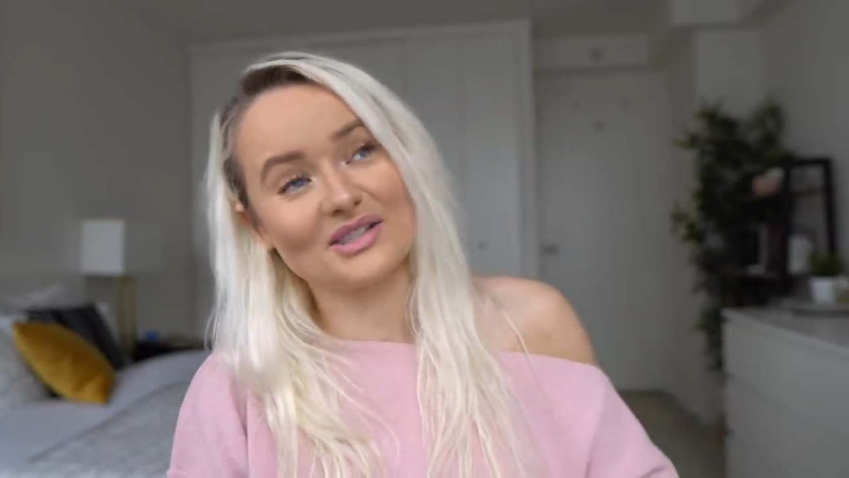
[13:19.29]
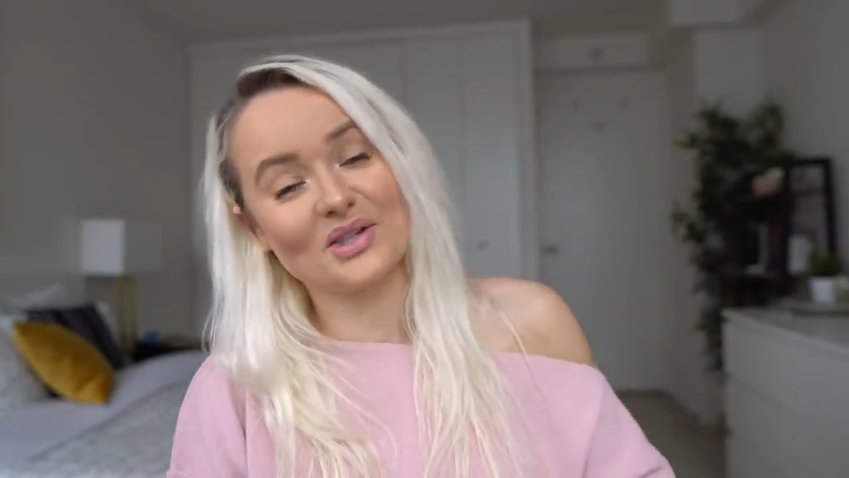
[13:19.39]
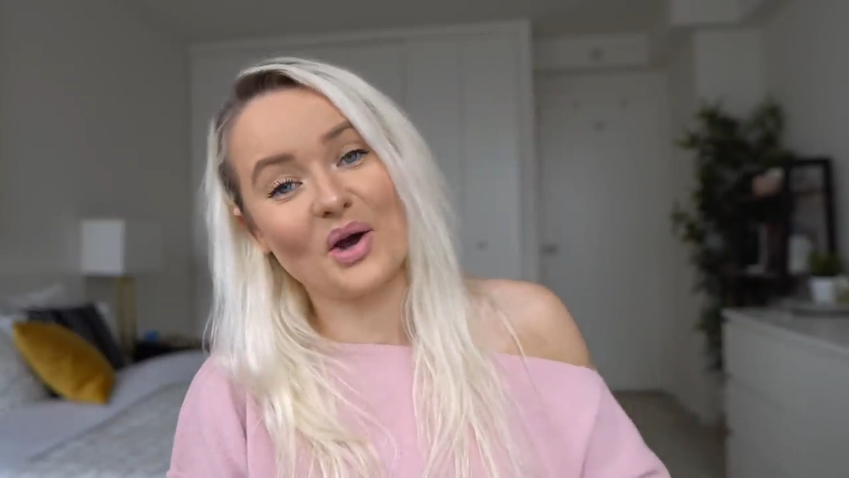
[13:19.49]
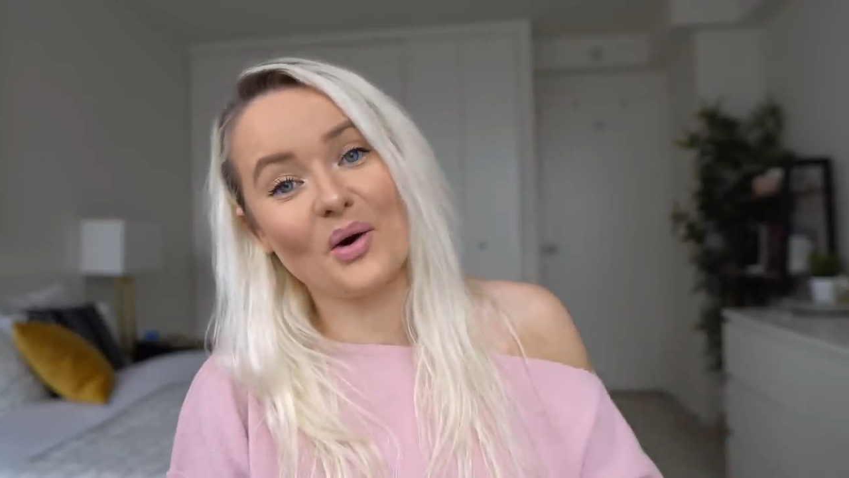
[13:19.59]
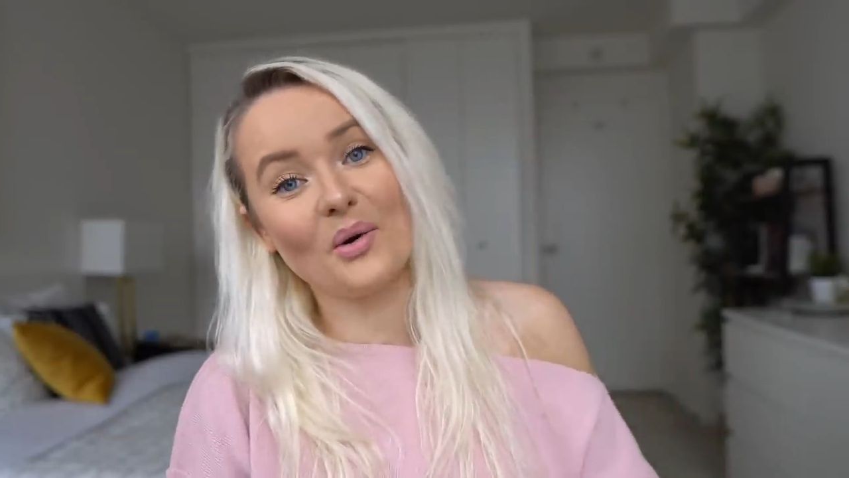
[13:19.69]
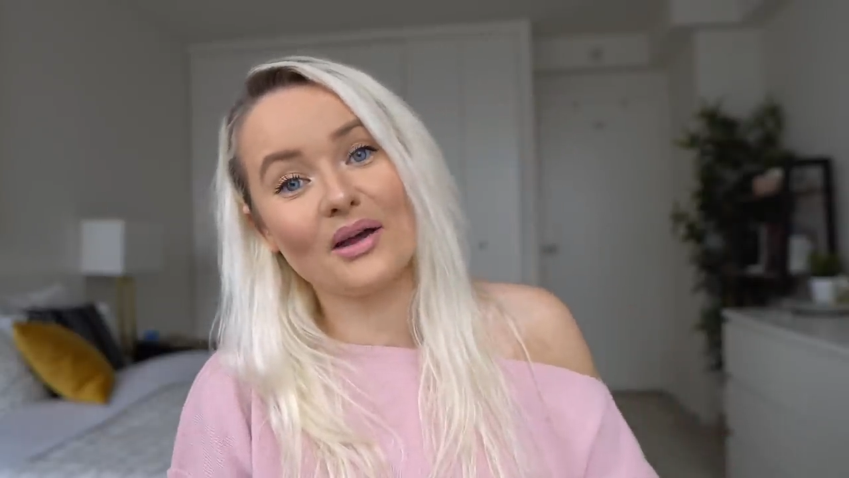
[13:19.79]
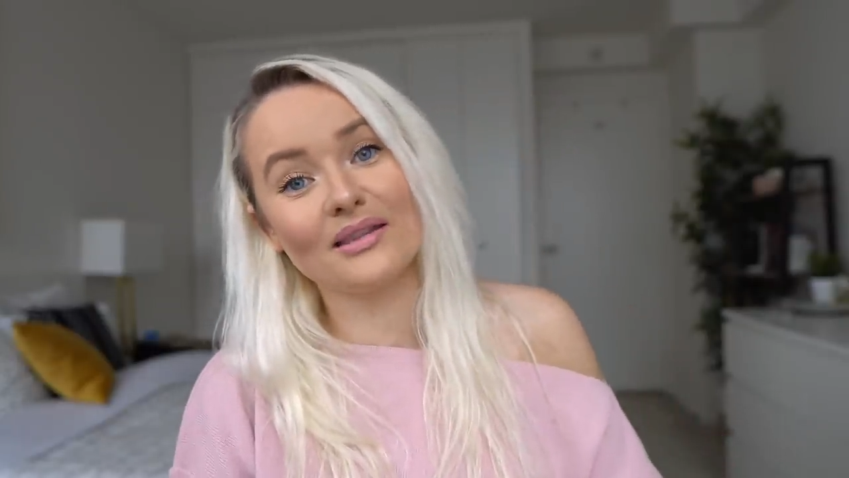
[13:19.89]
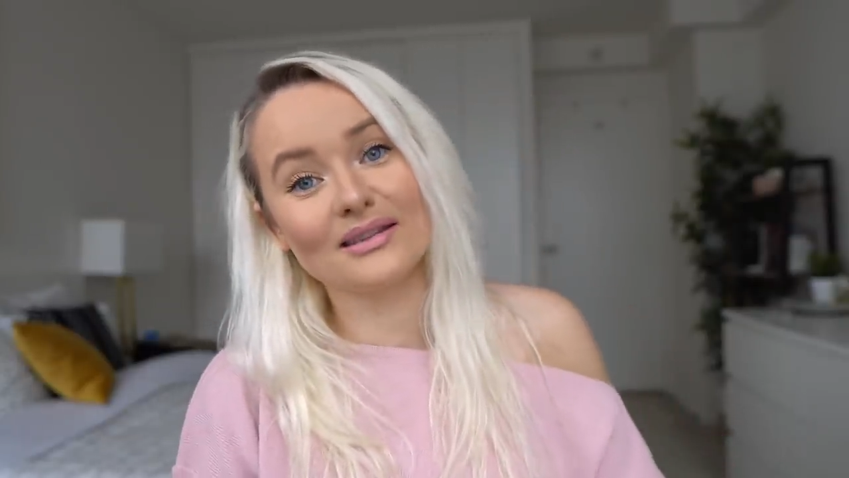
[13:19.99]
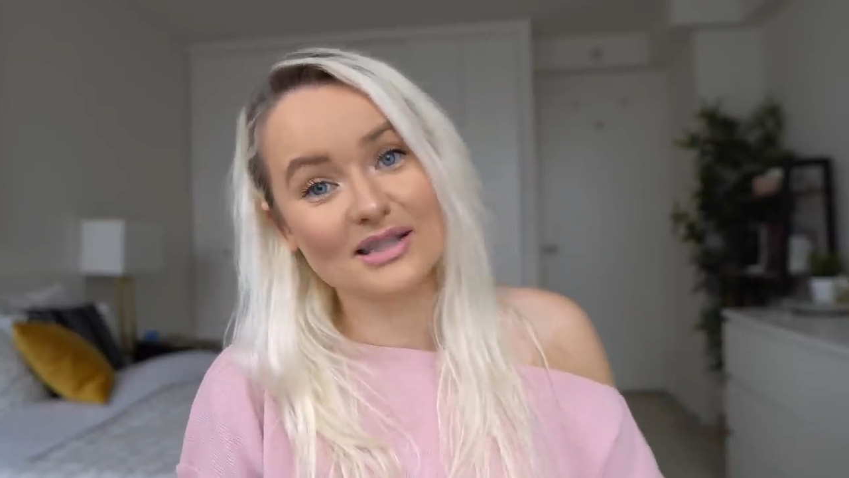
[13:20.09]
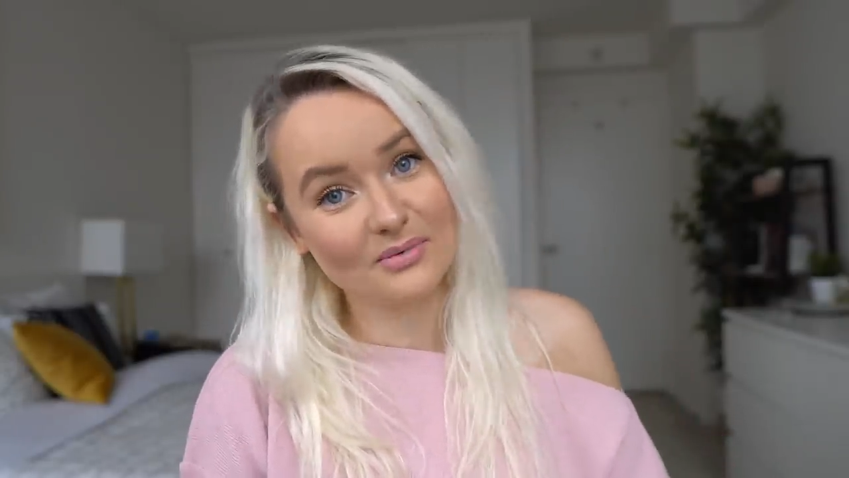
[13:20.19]
So
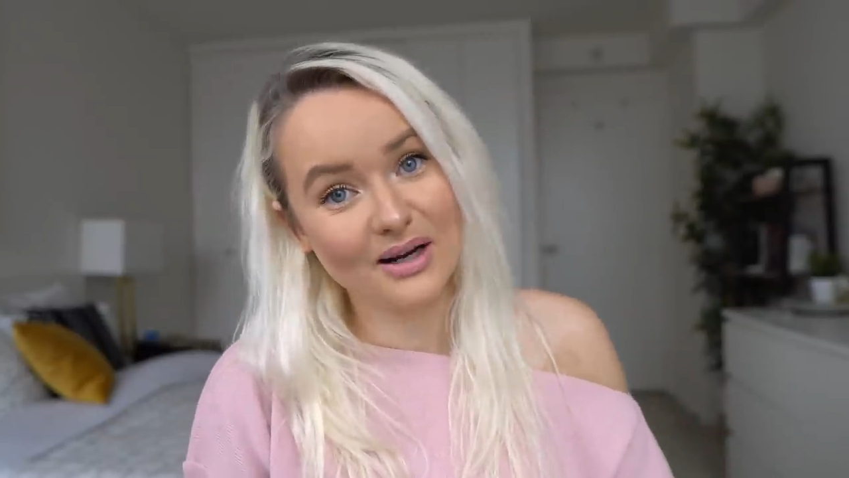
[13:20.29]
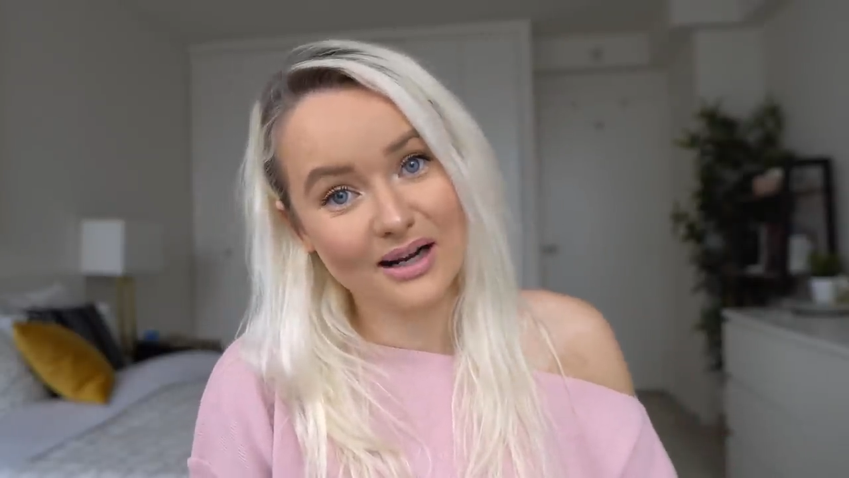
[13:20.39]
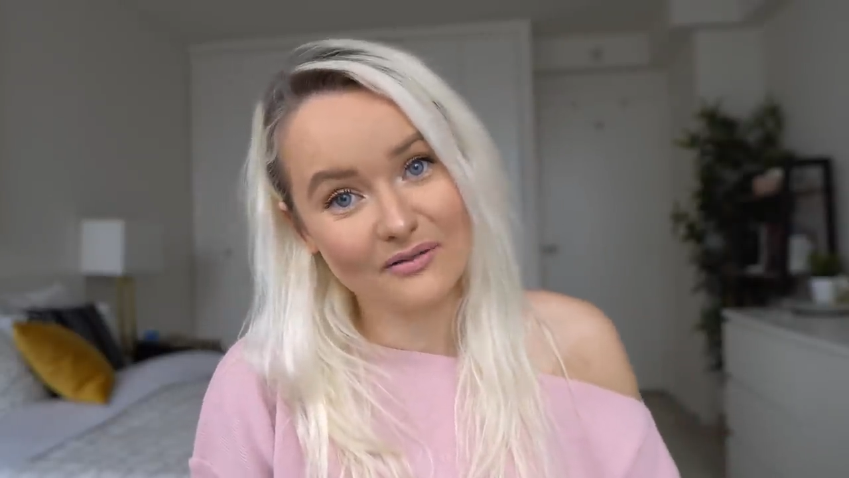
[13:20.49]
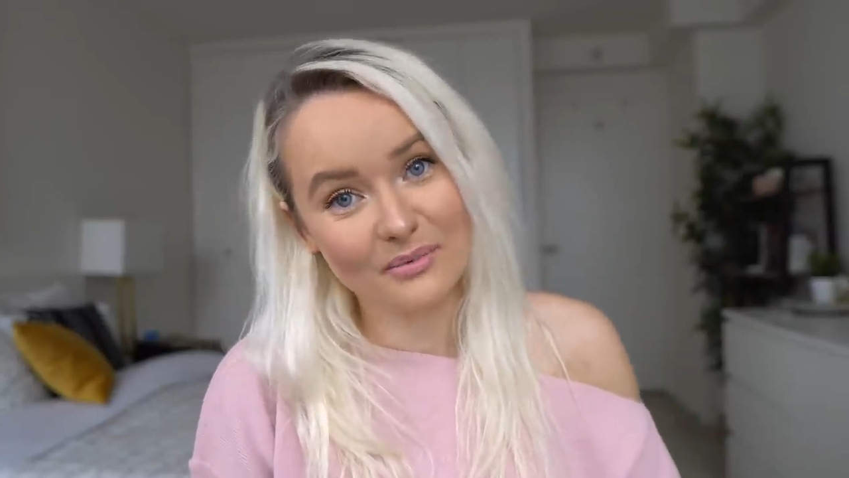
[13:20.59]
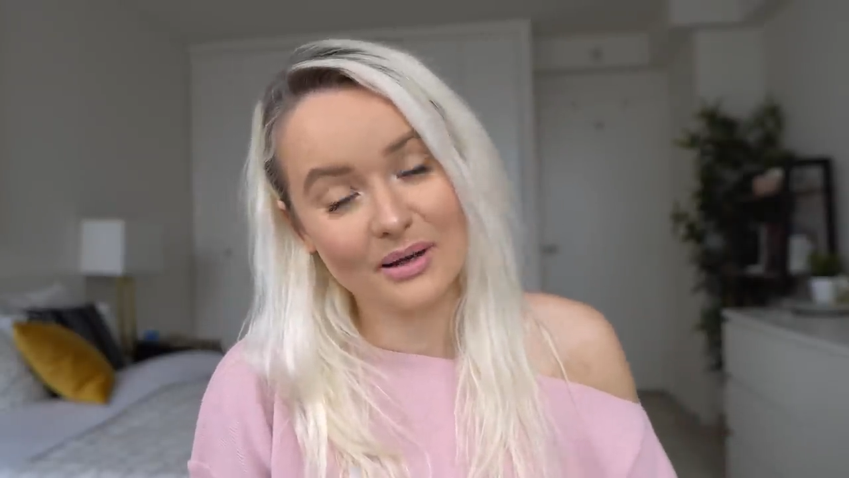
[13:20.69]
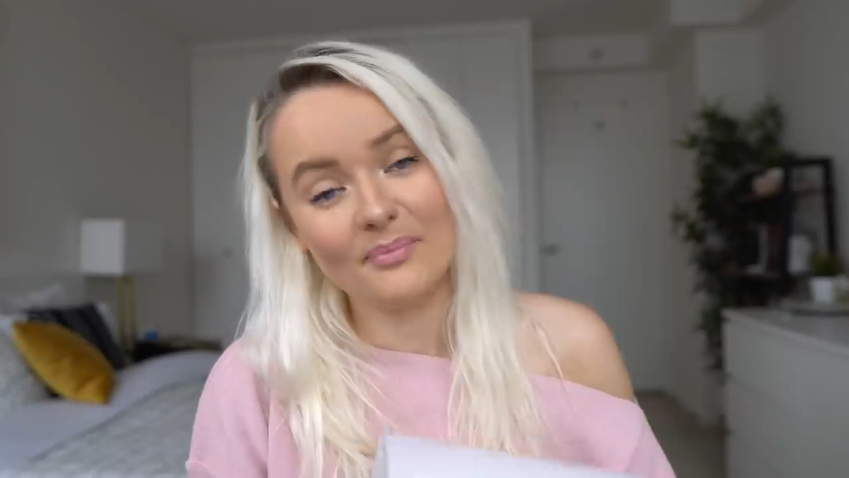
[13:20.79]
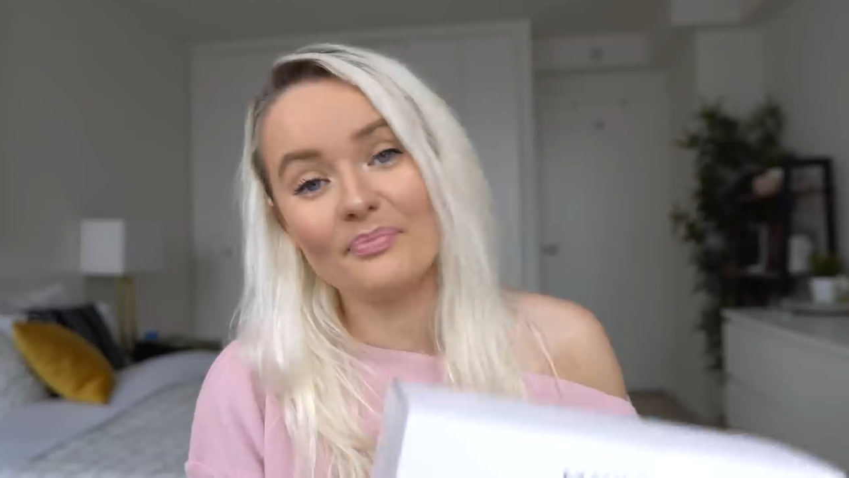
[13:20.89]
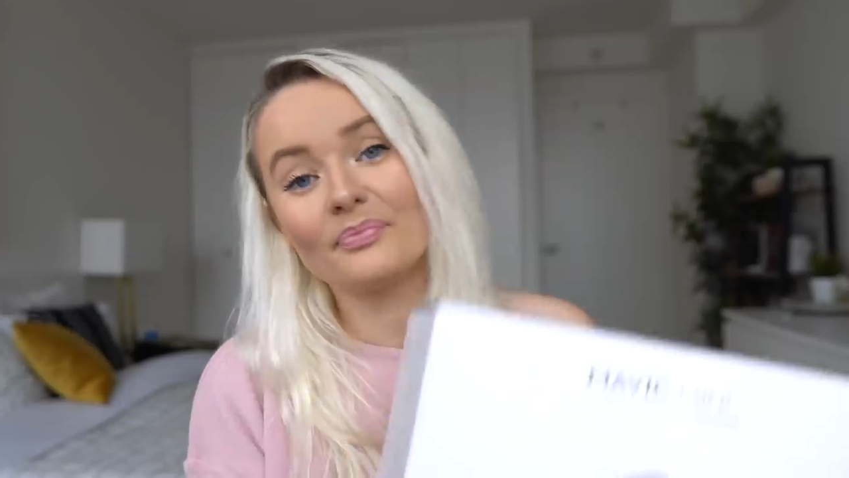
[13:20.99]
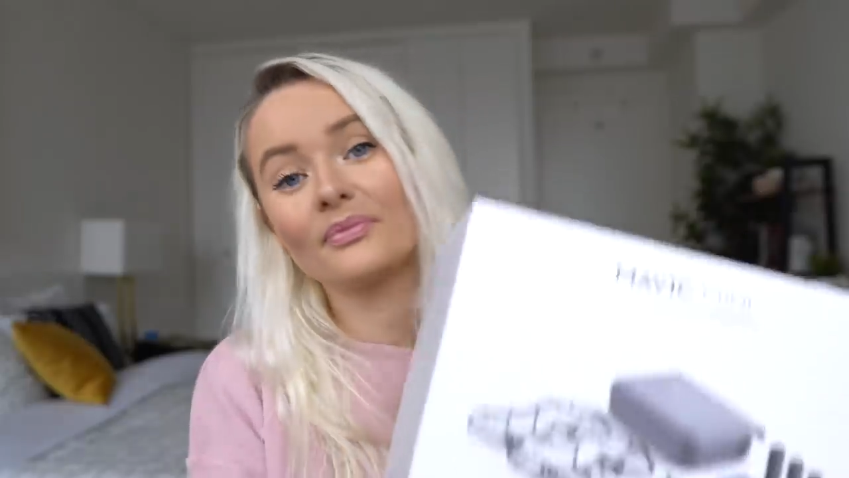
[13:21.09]
this is what I got from him.